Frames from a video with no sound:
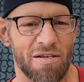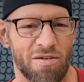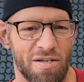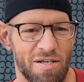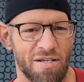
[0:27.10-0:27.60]

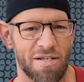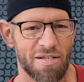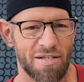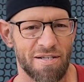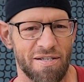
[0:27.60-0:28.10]

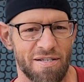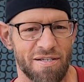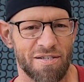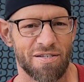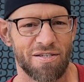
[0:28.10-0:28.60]
NPC
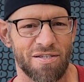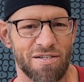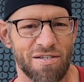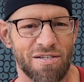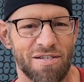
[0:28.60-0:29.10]
National Overall
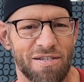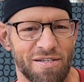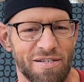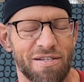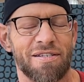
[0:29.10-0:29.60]

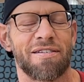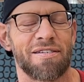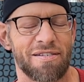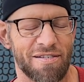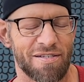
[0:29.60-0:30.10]
Champion,
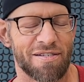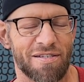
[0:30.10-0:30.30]
Mr.